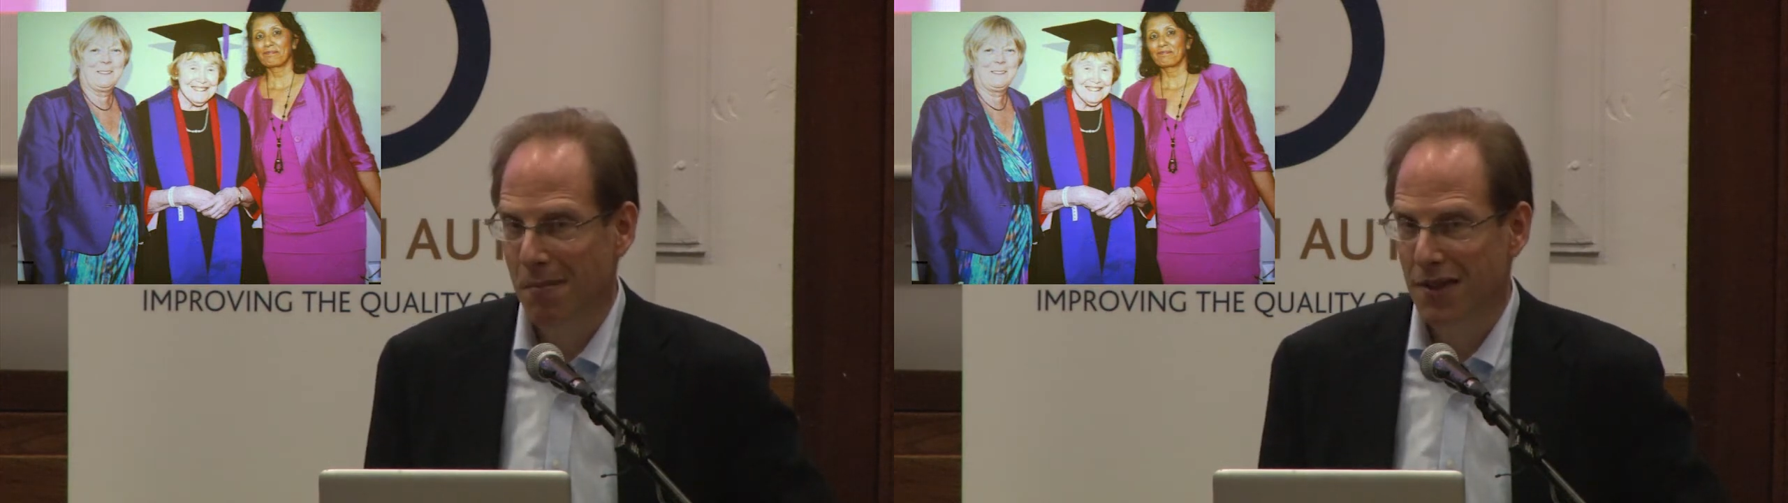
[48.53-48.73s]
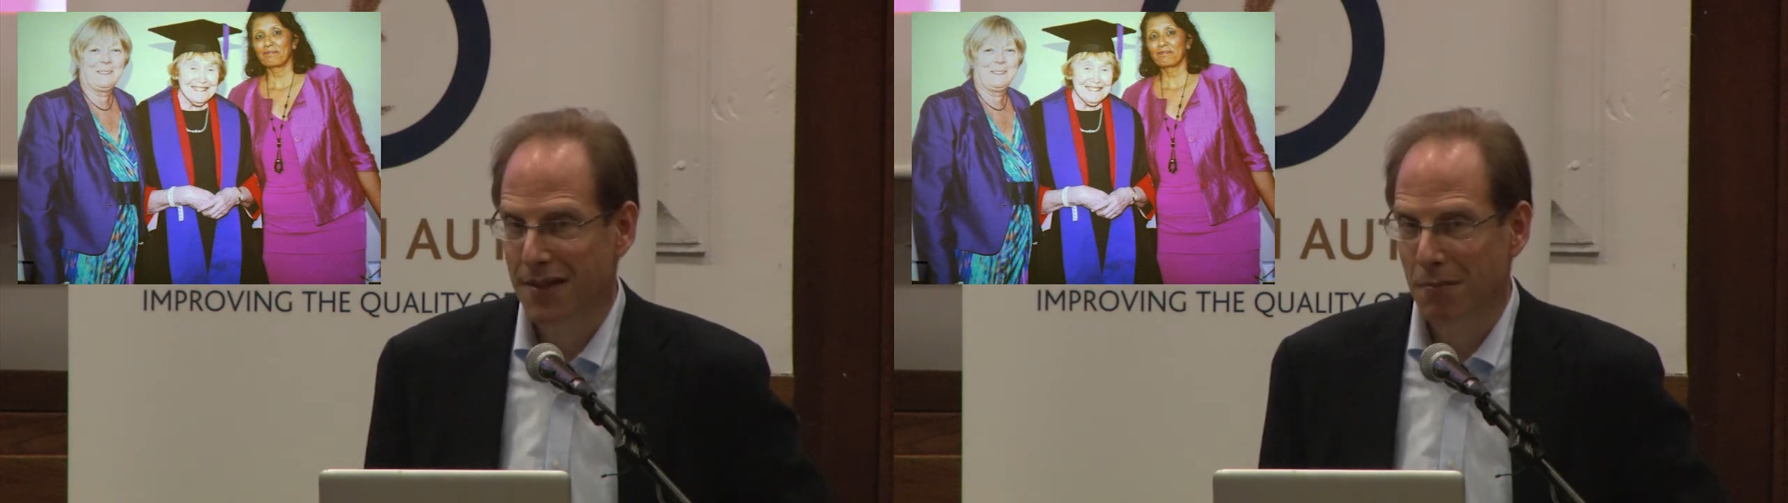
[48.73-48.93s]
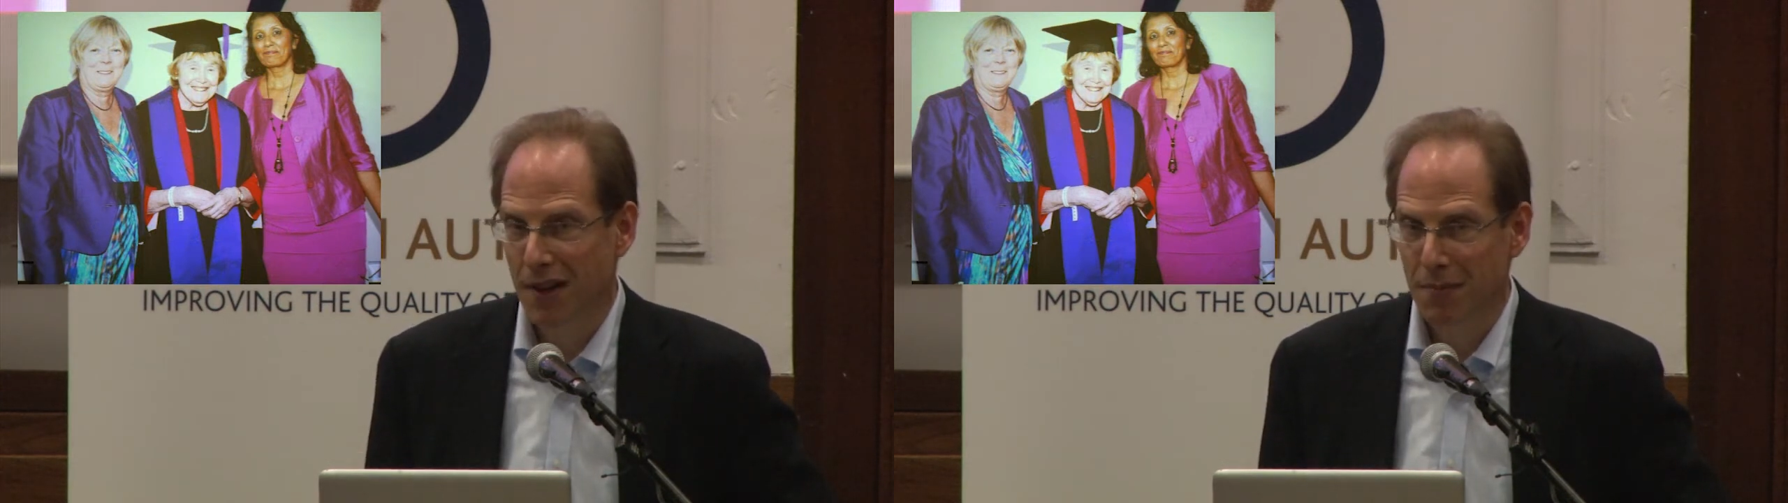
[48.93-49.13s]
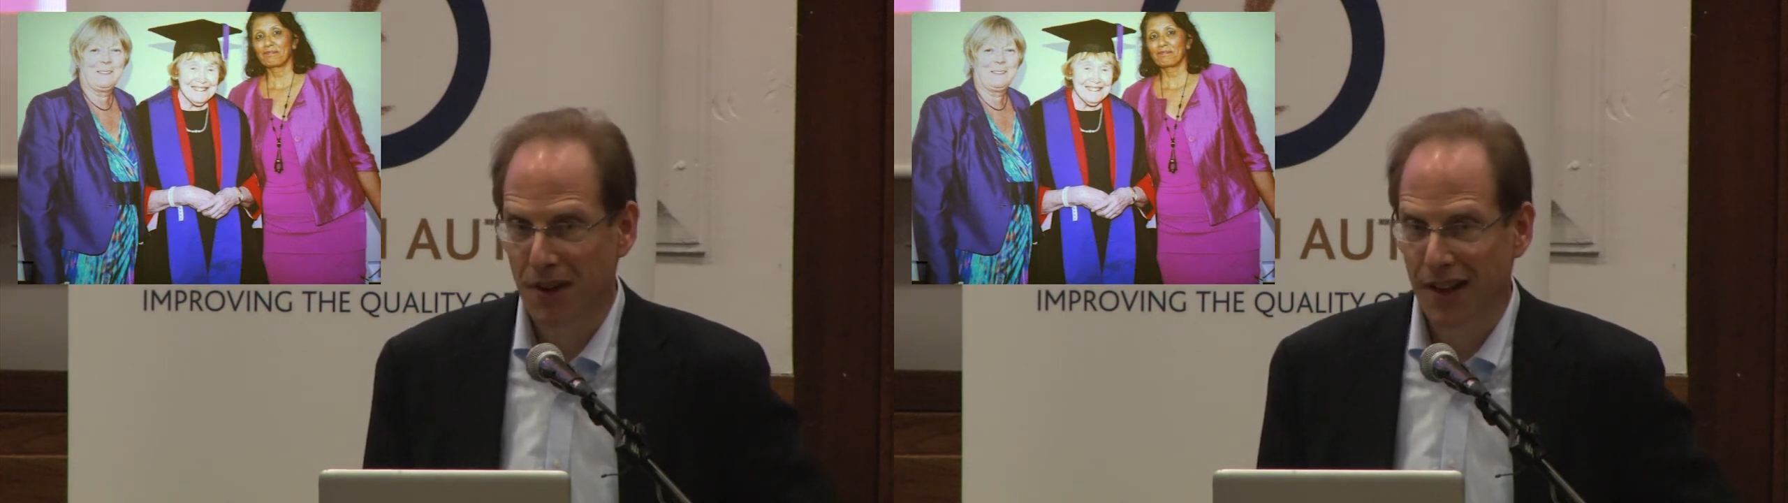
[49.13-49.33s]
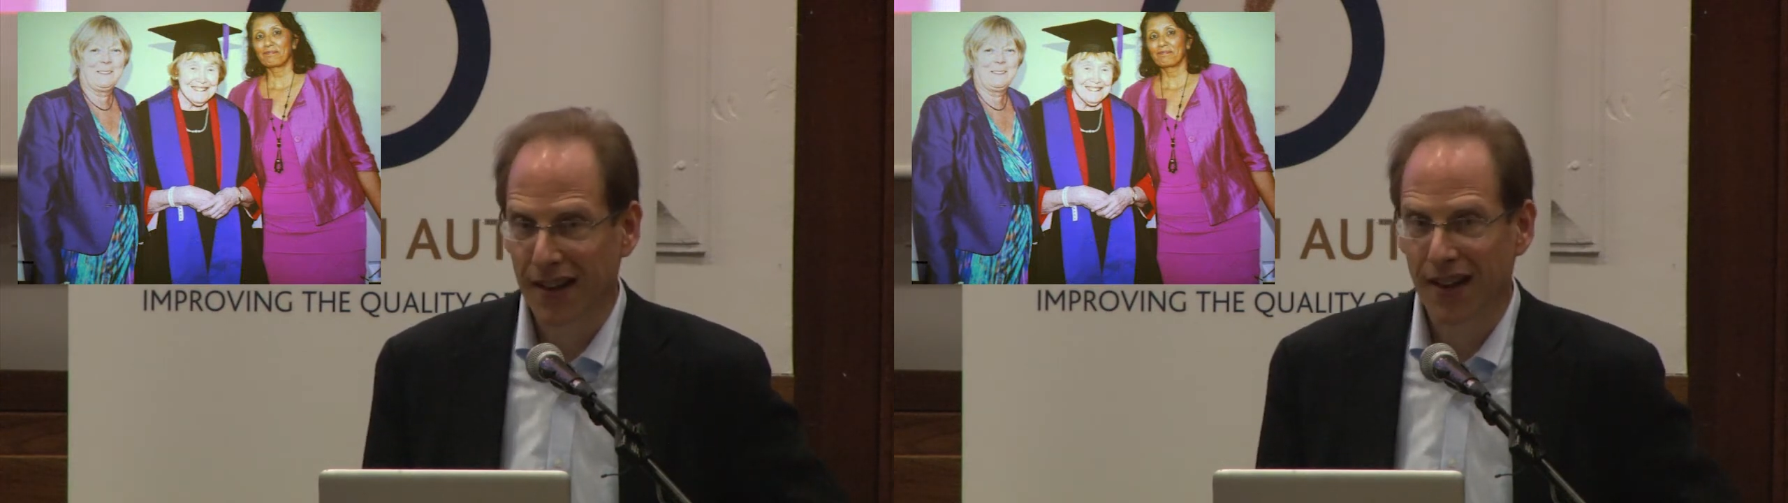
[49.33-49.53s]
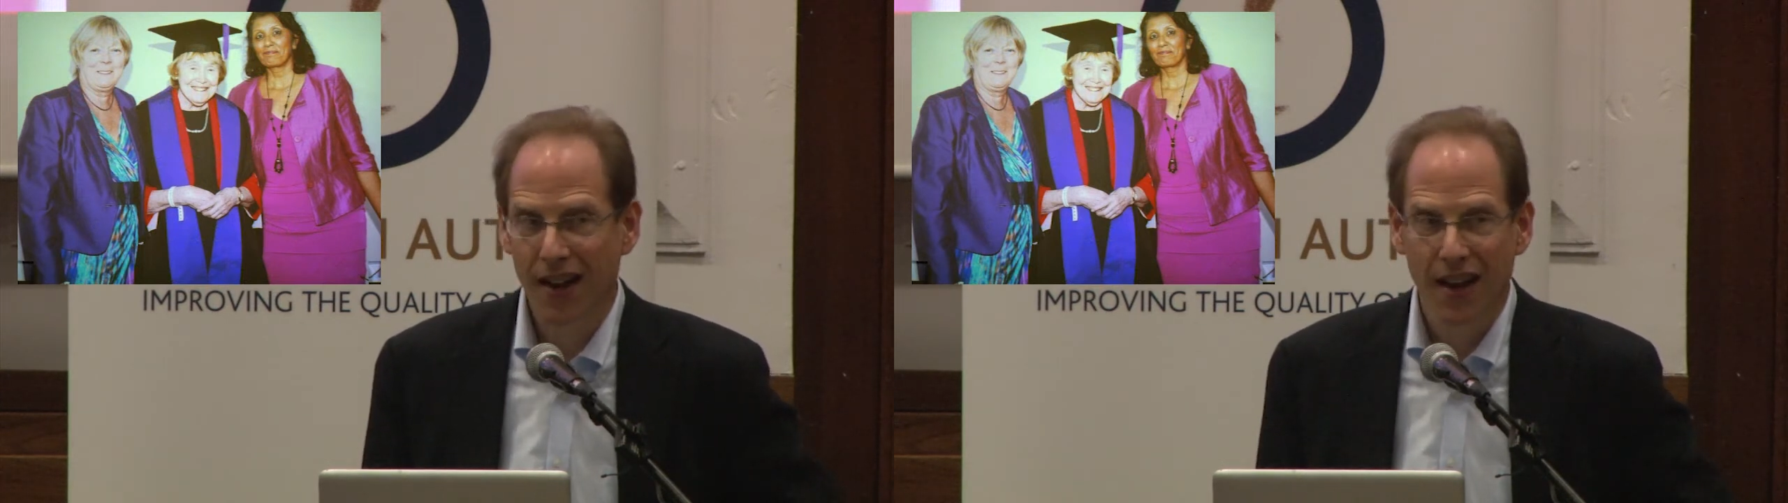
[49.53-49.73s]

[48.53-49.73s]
is being